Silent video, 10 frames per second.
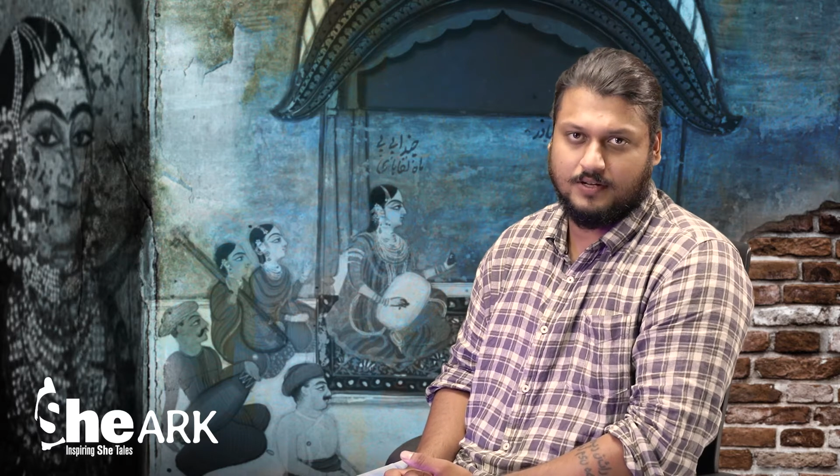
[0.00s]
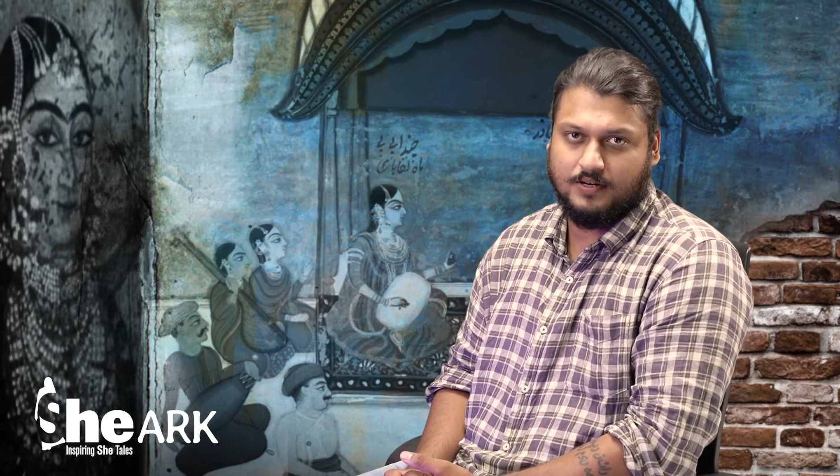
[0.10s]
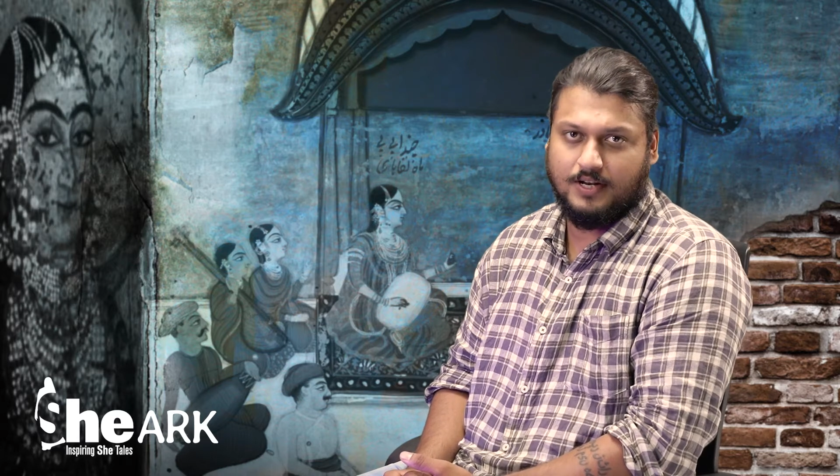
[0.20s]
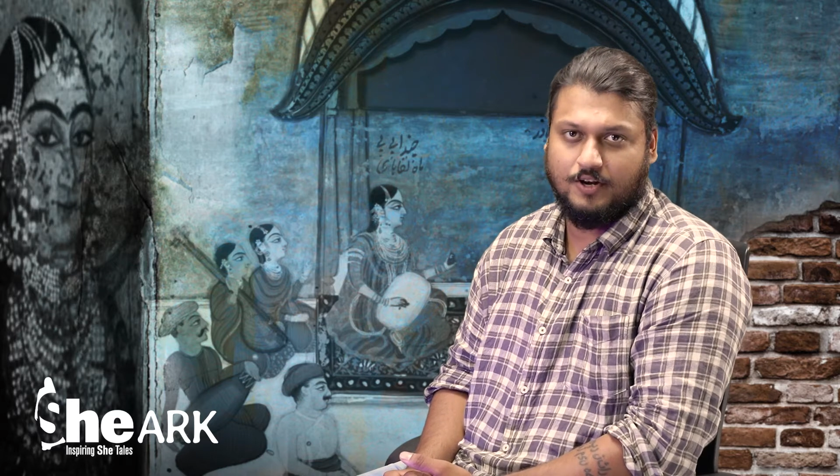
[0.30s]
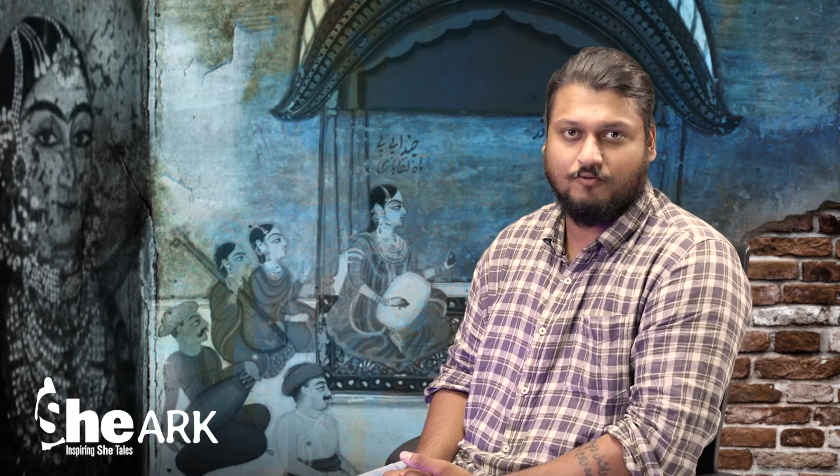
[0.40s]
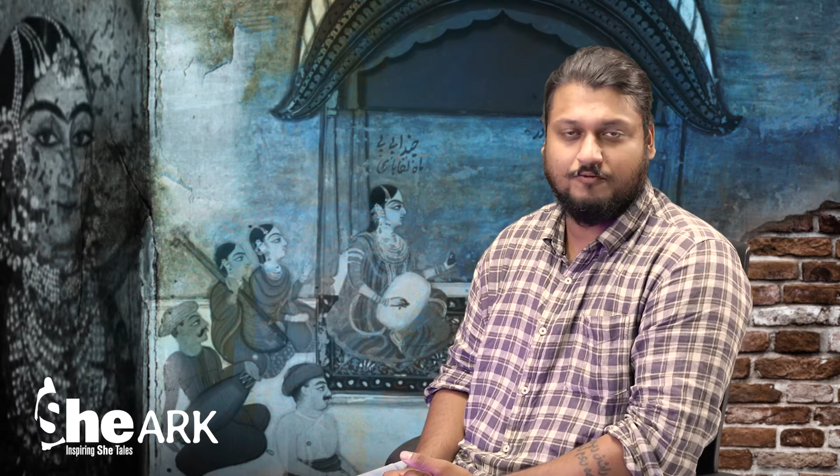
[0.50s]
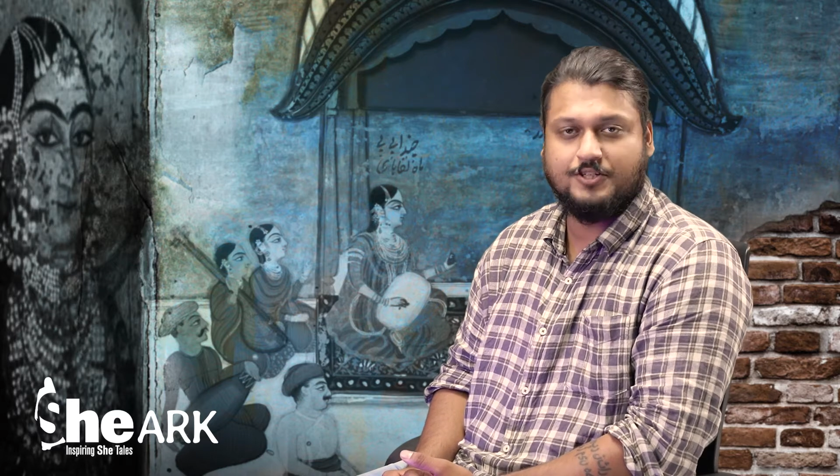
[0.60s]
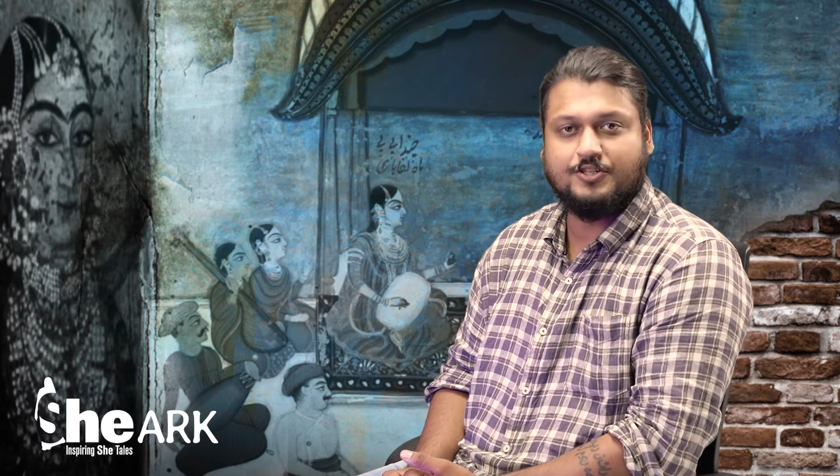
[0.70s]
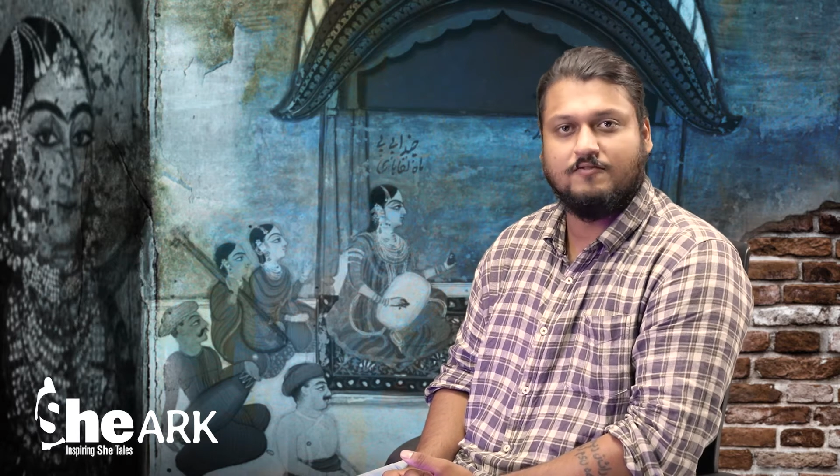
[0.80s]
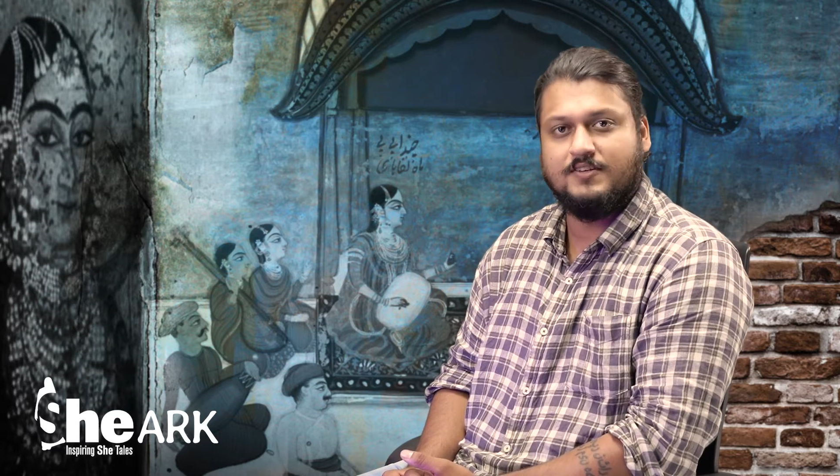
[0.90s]
her in an
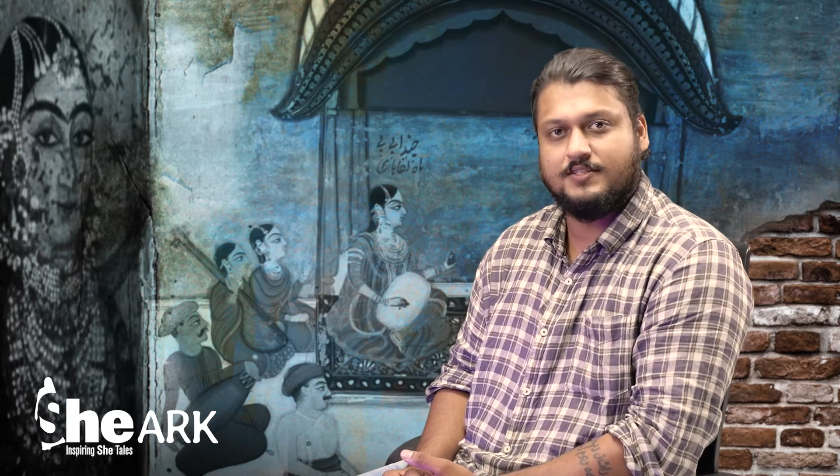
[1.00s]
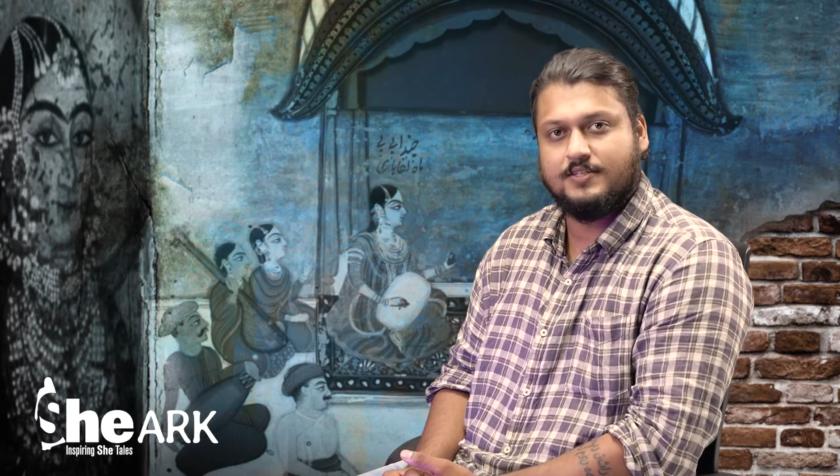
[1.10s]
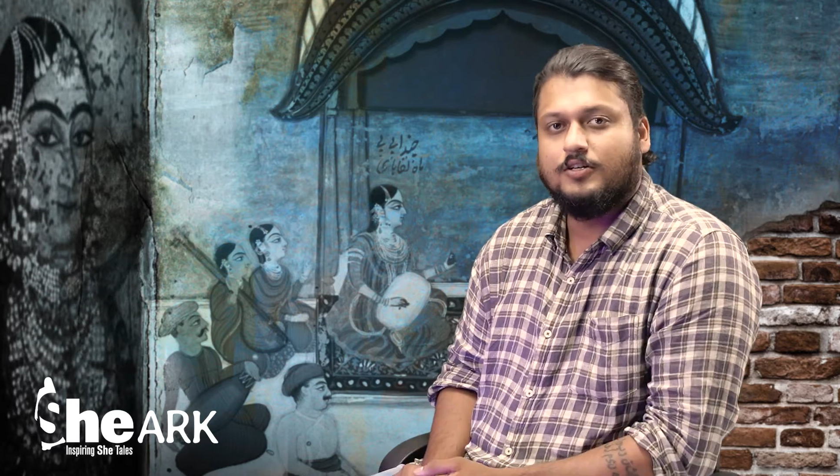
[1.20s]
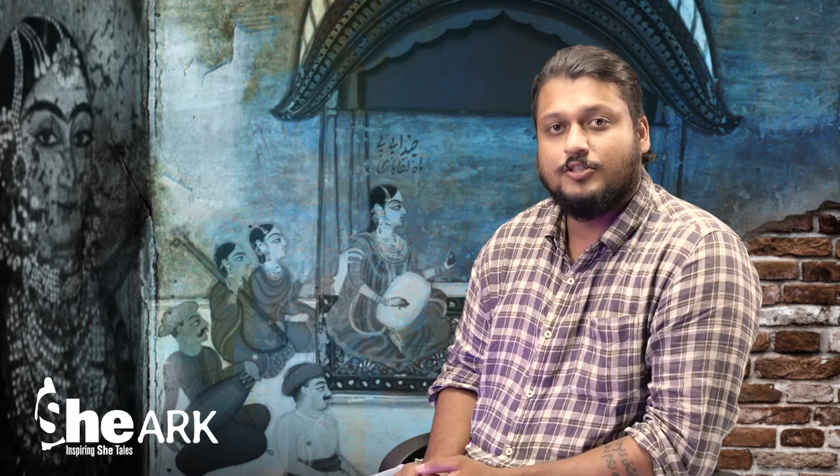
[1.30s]
official visit.